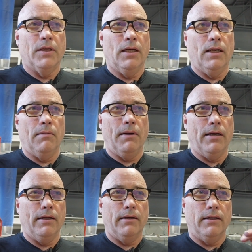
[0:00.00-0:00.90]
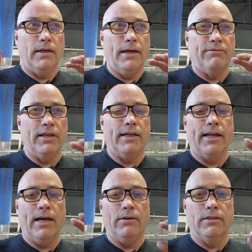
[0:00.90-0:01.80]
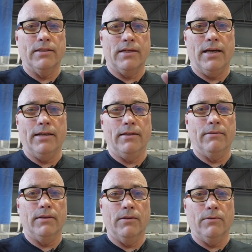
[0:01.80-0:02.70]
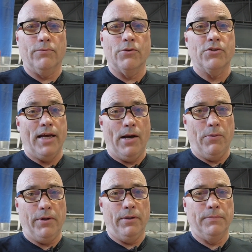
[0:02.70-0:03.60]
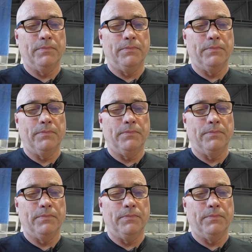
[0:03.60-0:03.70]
I have laid it out and designed it, for sound.